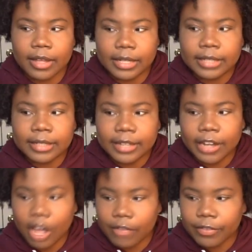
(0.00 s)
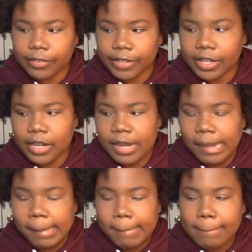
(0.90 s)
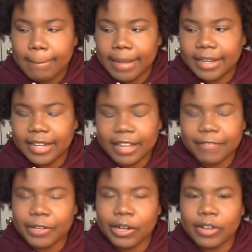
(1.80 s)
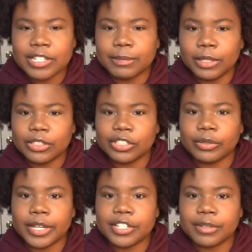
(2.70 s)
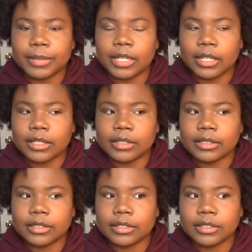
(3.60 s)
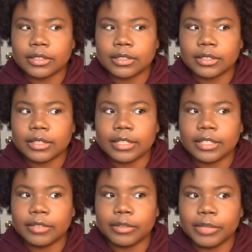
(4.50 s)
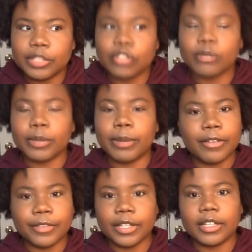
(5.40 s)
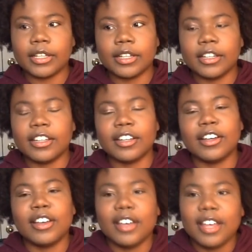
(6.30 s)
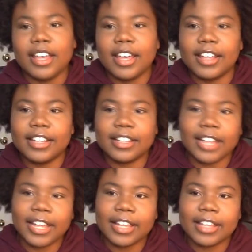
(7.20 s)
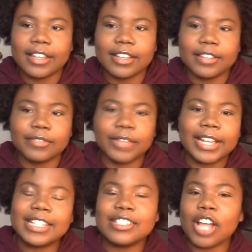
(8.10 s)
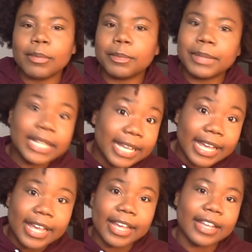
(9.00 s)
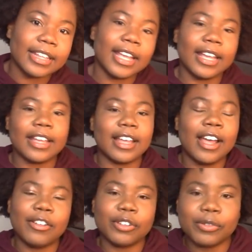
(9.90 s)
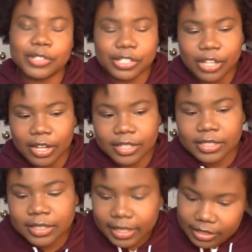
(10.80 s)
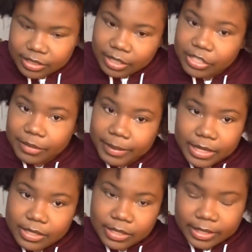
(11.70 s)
And he did get off of it. And then, like, figure out his milk situation, because he would be super puffy. And then, like he stopped peeing. And, like, I don't know. It was just honestly, like, such a mess.